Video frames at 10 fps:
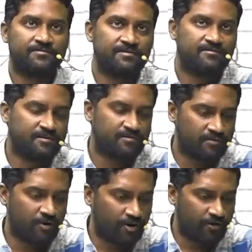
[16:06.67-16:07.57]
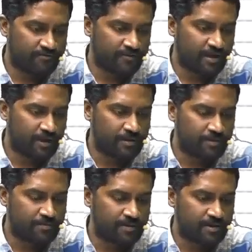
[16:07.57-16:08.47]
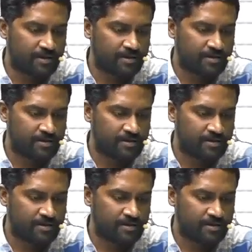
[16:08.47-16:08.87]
features of ABPA.